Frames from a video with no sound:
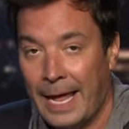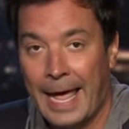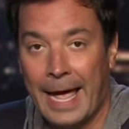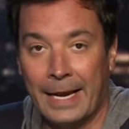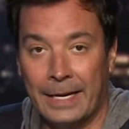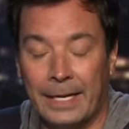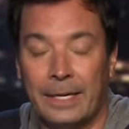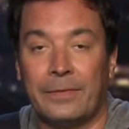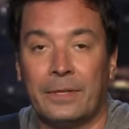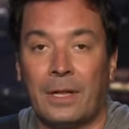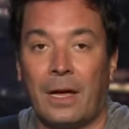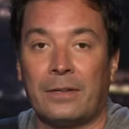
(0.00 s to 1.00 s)
and he
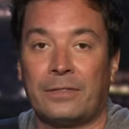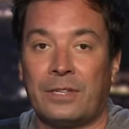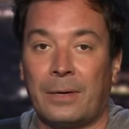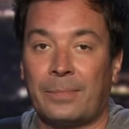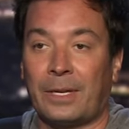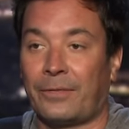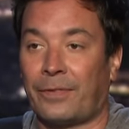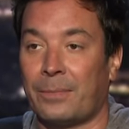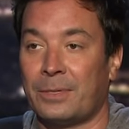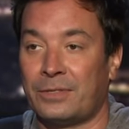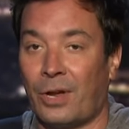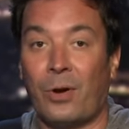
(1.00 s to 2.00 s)
even launched something from
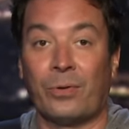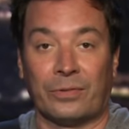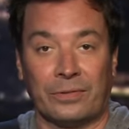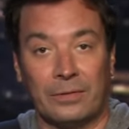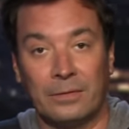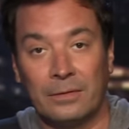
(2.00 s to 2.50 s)
his nose.